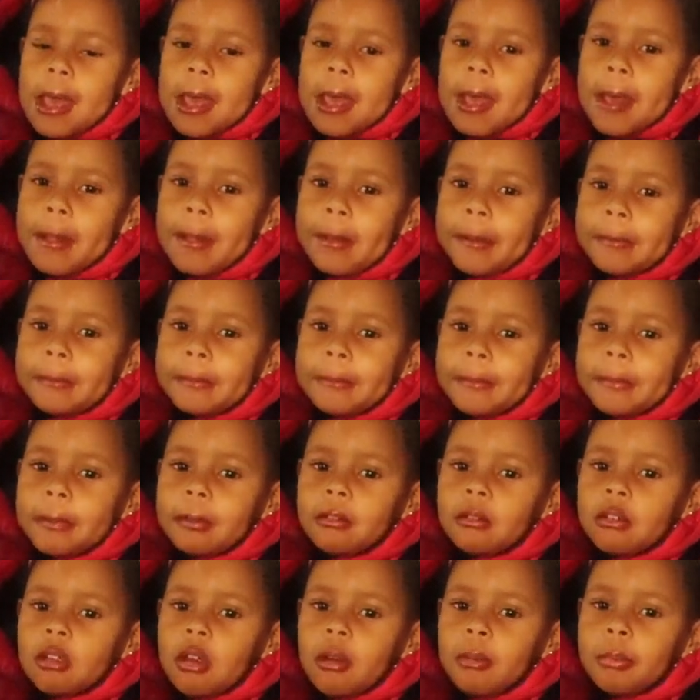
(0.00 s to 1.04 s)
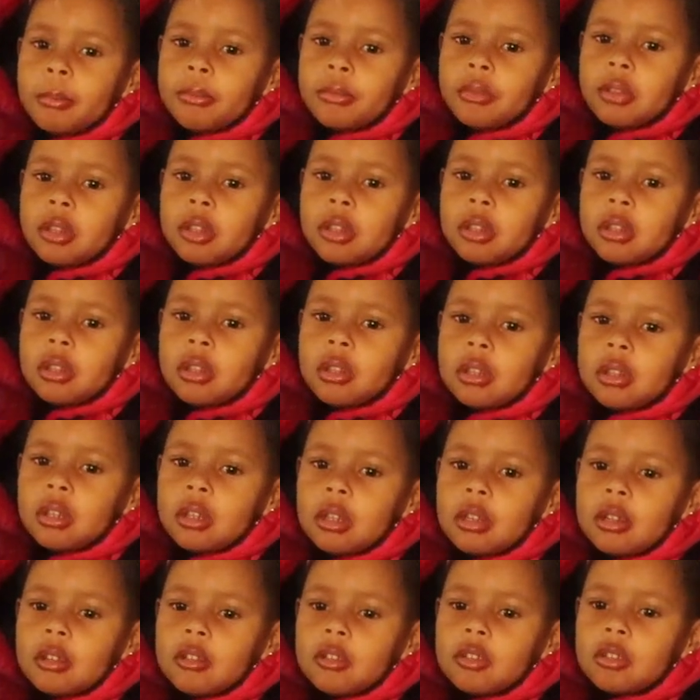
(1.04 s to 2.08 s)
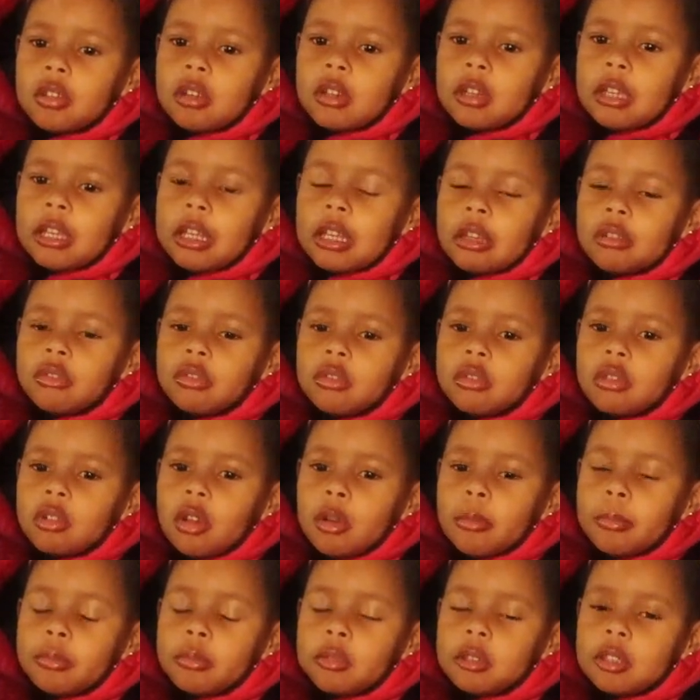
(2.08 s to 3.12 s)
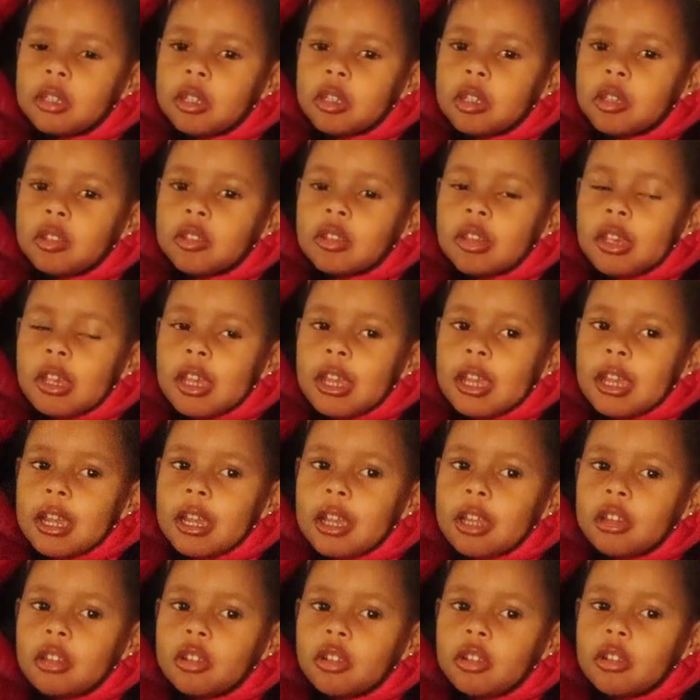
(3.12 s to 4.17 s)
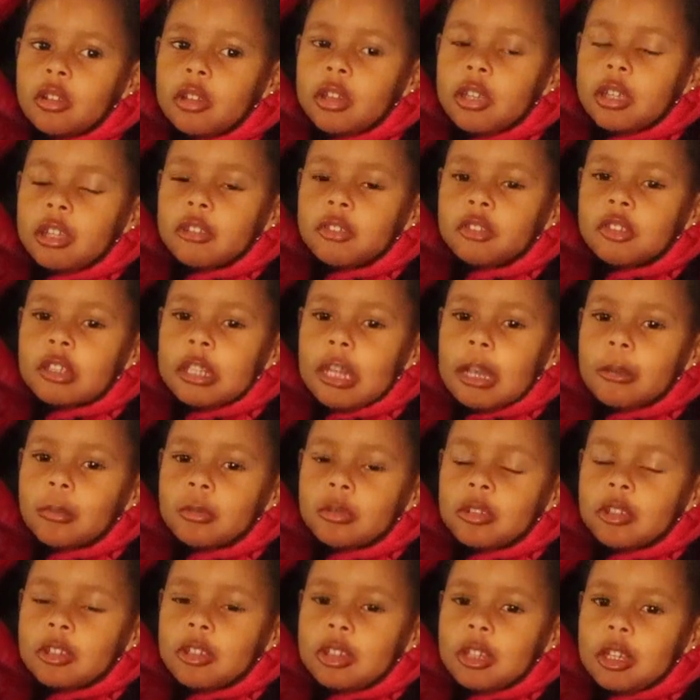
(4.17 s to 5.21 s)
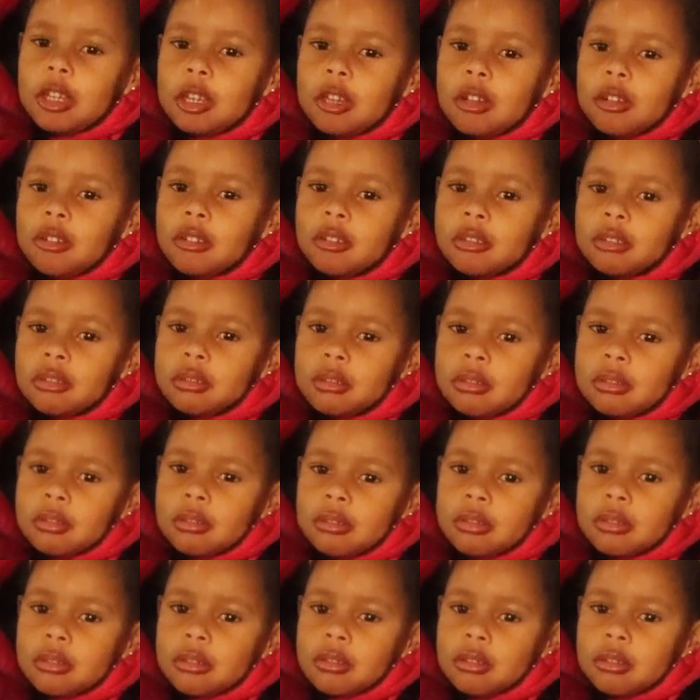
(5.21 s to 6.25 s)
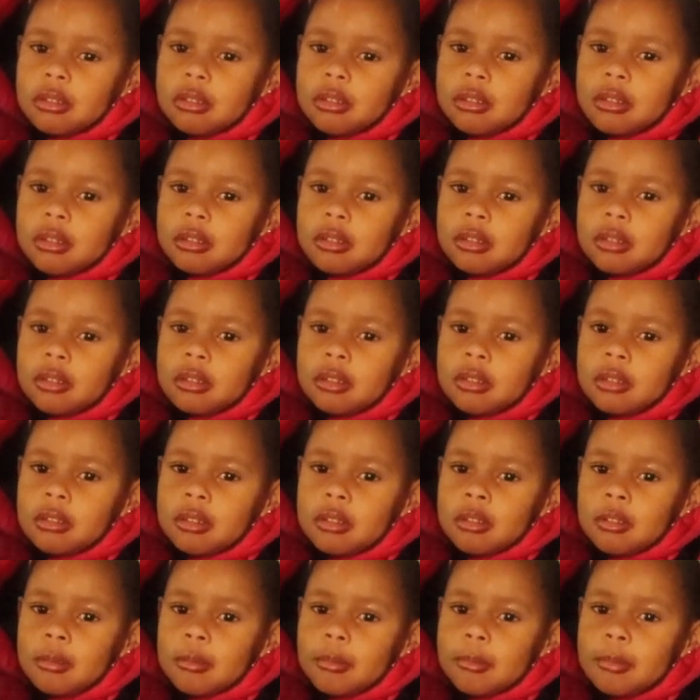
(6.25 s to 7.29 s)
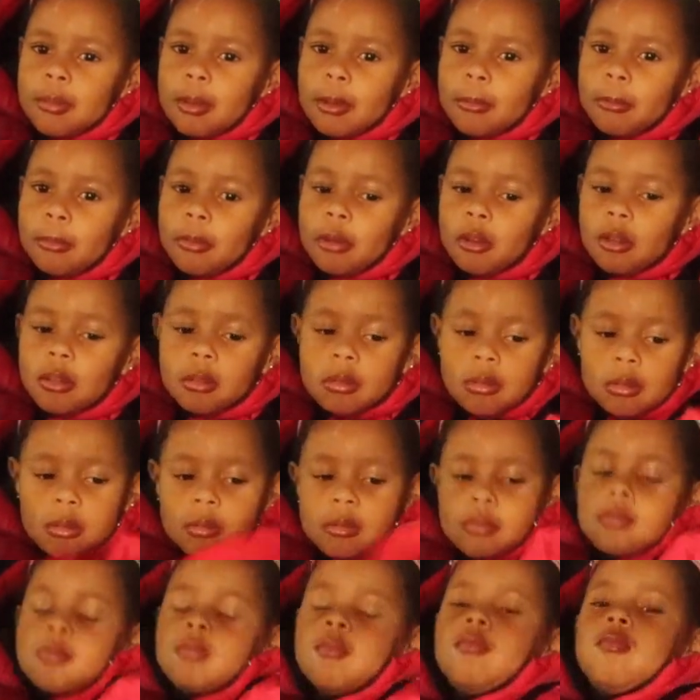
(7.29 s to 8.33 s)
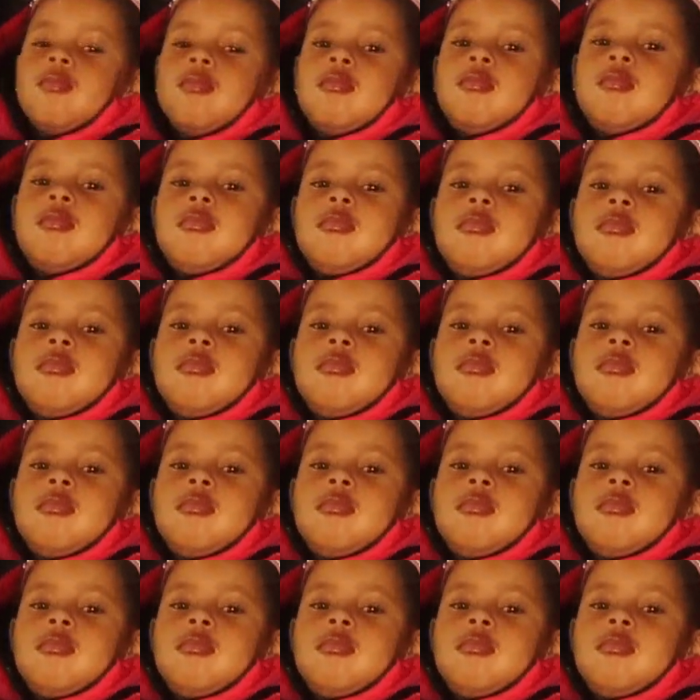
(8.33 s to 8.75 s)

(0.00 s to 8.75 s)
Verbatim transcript: and upstairs are gifts upstairs, and the gifts downstairs. Show them your purse. purse? Yeah.